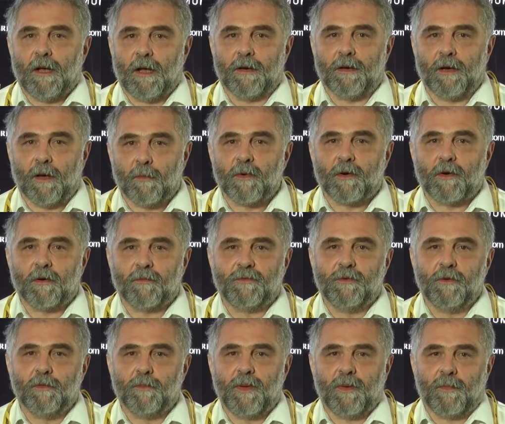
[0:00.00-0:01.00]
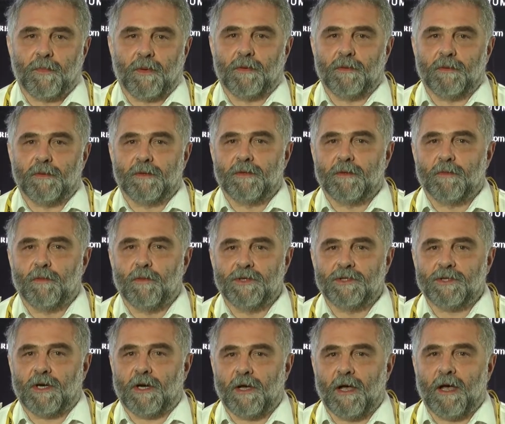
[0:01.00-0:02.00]
a number of new people
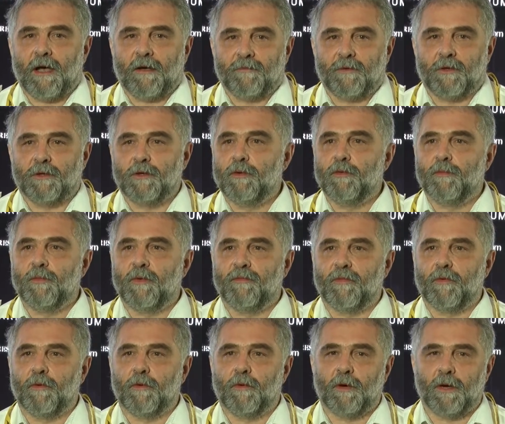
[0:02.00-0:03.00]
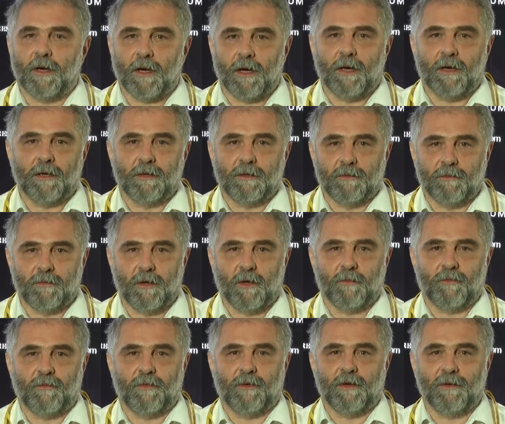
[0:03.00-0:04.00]
which I have not known before, and we
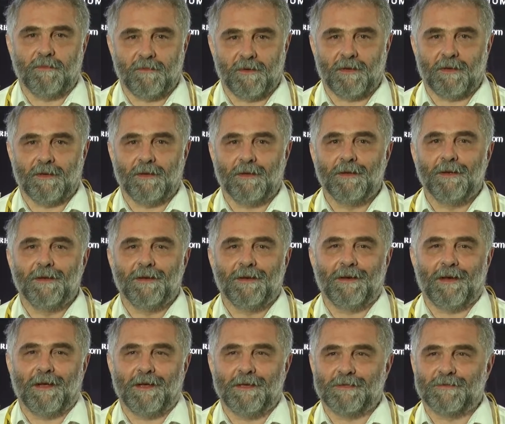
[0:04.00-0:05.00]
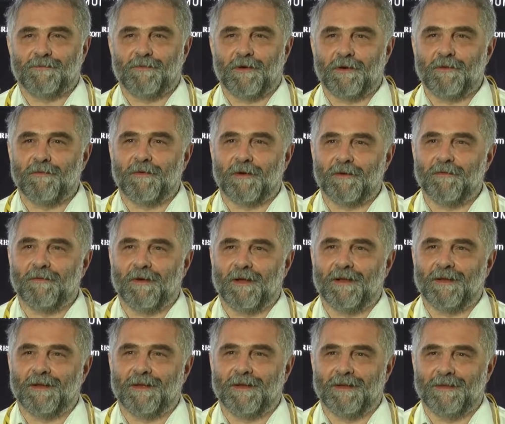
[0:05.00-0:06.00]
hopefully will lace very, very
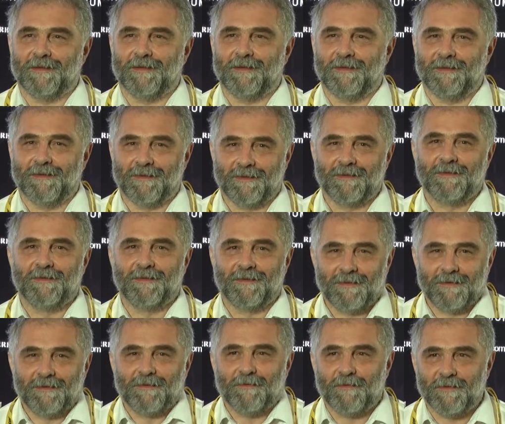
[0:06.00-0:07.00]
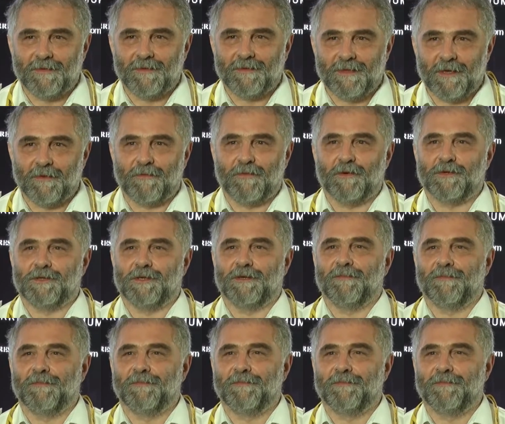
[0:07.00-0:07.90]
well in the near future.